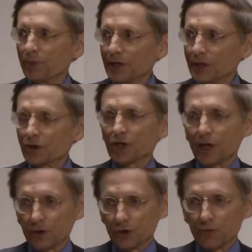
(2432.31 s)
be
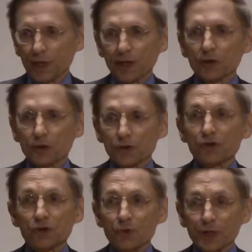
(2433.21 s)
change
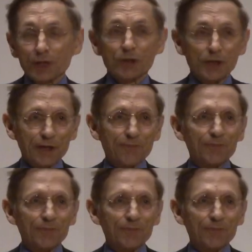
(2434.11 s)
makers quickly.